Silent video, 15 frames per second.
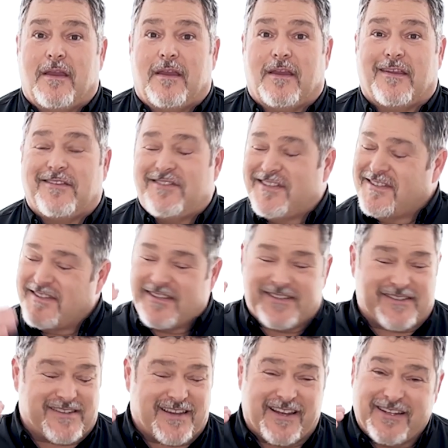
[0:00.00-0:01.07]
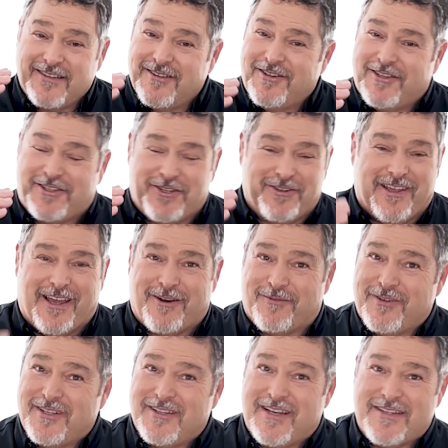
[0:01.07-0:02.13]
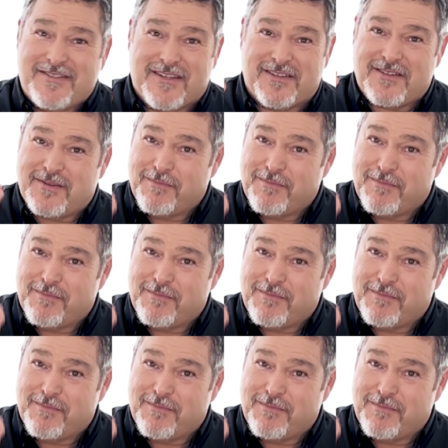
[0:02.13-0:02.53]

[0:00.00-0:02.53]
And Jesus is saying, look, you got to realize this.